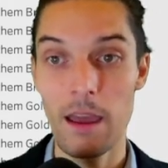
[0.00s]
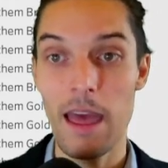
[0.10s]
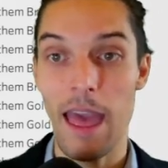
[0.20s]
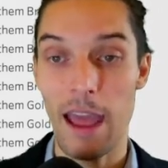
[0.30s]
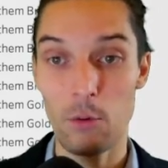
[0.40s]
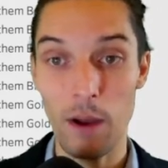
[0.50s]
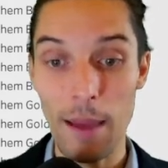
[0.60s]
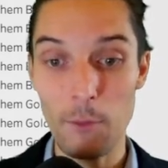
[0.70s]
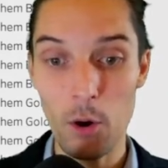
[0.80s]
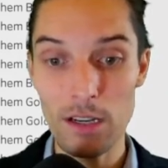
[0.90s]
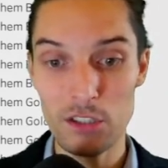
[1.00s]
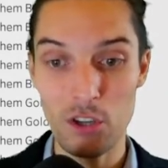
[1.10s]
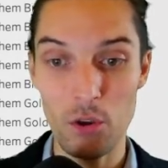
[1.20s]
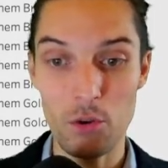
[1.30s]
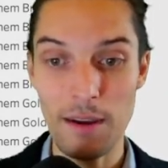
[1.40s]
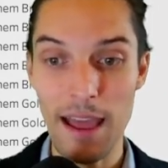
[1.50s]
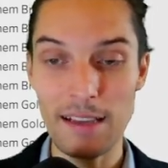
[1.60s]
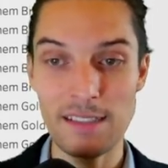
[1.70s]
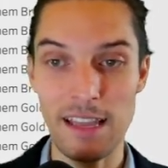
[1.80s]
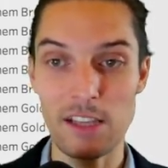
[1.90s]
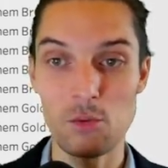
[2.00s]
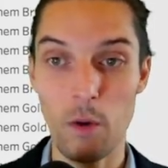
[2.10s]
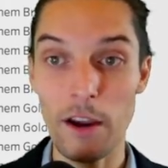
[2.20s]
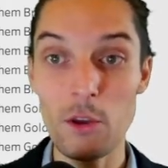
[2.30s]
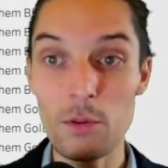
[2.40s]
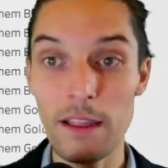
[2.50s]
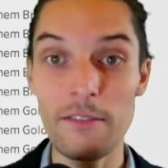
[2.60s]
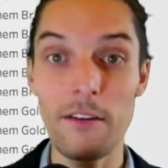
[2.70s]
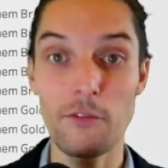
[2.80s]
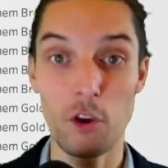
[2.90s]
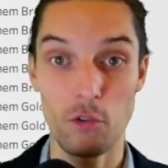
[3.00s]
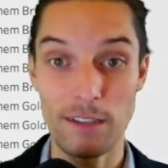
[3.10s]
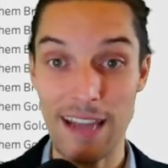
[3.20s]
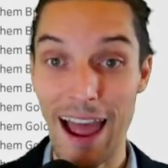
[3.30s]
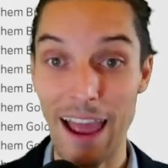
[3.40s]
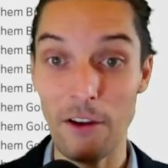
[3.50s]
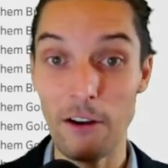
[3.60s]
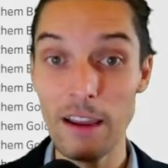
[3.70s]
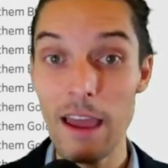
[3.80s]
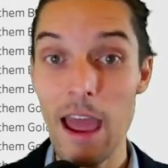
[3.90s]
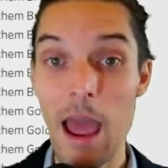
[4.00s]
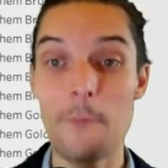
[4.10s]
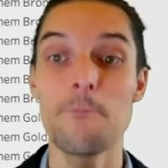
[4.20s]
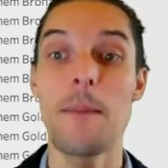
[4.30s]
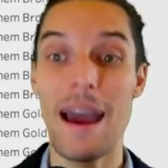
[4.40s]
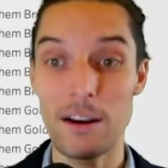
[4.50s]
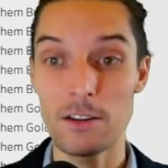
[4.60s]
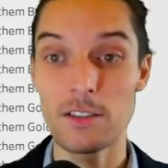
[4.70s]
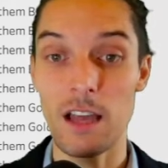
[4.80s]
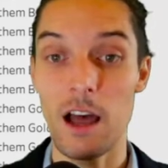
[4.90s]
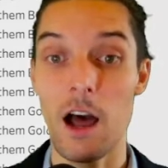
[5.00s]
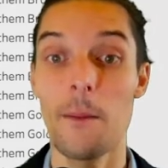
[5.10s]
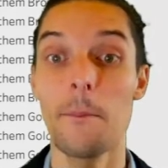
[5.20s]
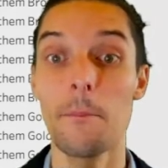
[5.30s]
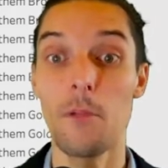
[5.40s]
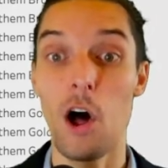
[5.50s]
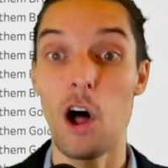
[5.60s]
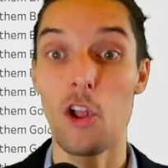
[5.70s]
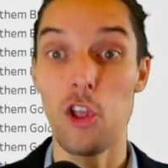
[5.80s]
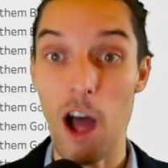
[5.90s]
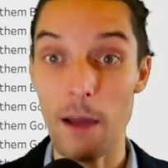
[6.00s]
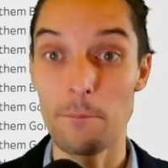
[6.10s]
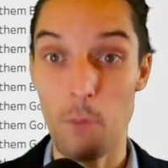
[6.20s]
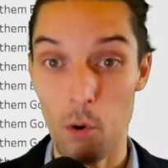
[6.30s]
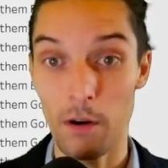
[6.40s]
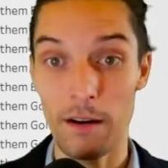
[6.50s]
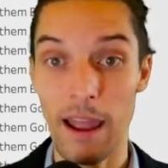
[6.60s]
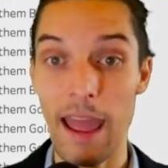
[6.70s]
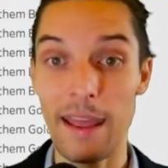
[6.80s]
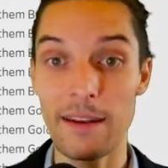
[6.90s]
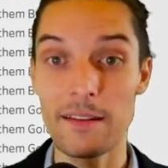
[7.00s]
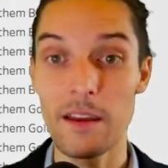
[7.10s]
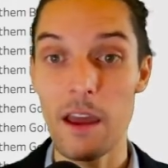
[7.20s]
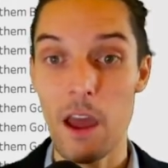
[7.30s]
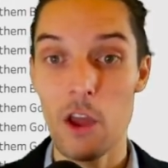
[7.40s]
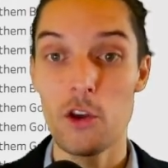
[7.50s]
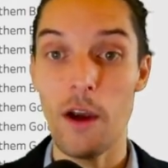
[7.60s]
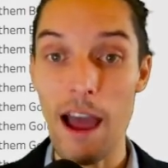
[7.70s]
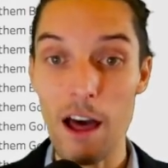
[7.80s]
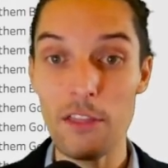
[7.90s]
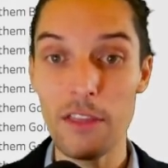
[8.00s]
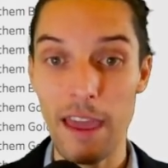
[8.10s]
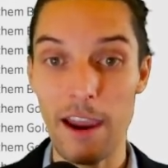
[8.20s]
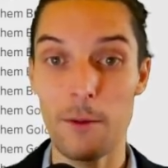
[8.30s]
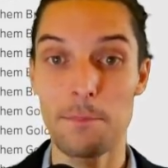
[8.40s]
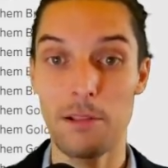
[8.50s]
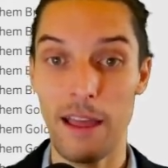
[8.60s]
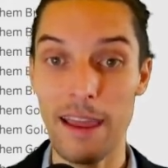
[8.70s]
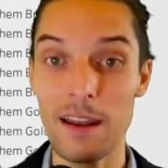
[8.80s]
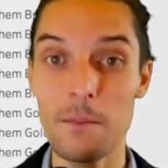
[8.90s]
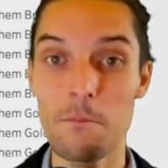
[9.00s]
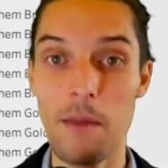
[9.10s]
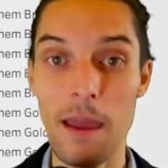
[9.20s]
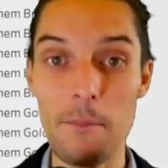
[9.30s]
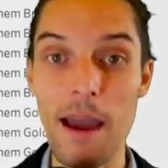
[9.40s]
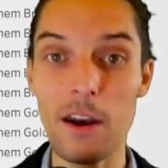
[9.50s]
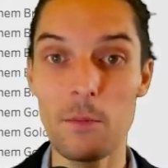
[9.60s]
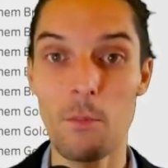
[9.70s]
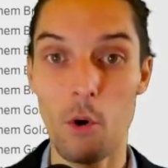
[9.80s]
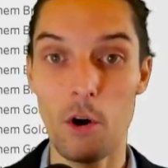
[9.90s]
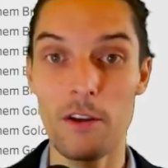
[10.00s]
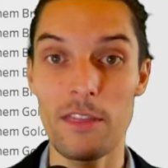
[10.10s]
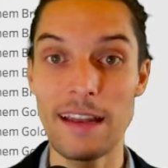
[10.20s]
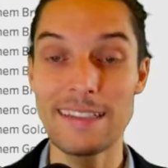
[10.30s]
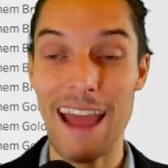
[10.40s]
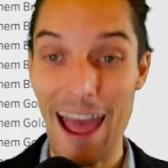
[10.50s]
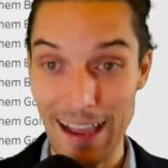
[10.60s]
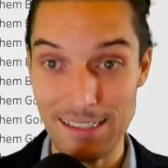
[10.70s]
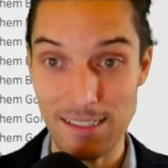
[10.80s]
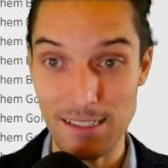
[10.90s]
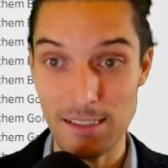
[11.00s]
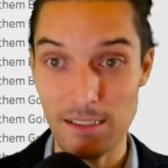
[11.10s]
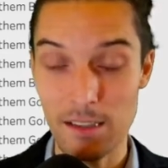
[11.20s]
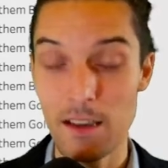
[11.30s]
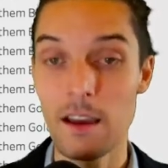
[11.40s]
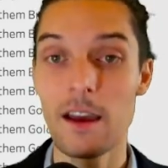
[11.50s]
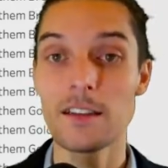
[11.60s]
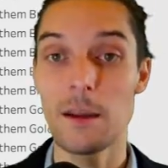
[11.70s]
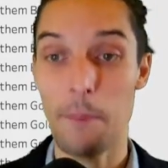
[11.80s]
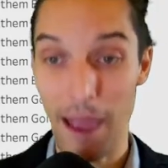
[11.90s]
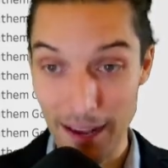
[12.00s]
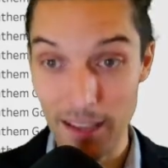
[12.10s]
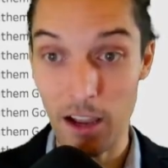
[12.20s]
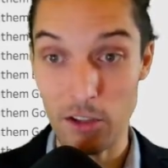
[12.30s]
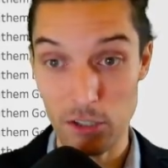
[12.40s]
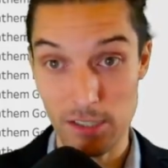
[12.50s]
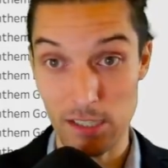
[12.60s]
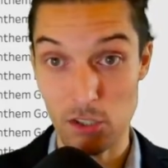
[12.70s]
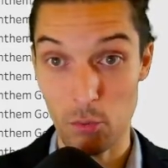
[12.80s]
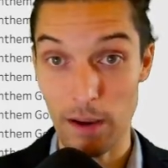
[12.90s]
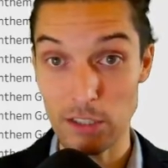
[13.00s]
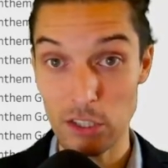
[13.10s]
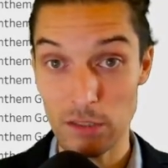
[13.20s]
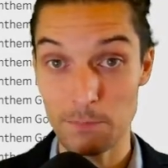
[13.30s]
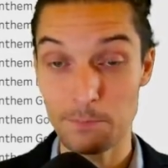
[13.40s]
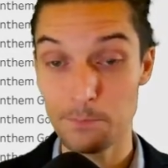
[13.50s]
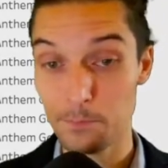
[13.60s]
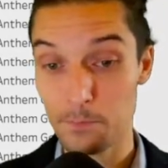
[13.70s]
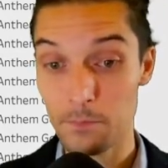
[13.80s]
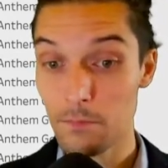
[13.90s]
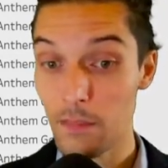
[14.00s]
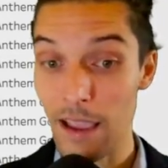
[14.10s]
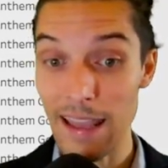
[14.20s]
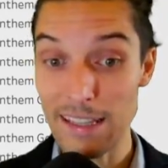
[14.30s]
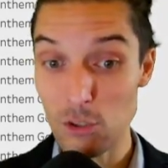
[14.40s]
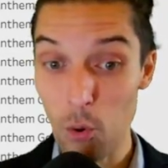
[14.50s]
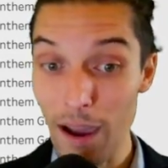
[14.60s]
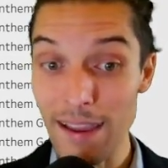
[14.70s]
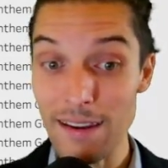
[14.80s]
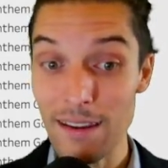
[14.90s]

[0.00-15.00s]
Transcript: And what I'm going to show you next is where you live if you're retiring matters a lot more. And your health care plan may matter more than taxes, depending on your situation. And it's quite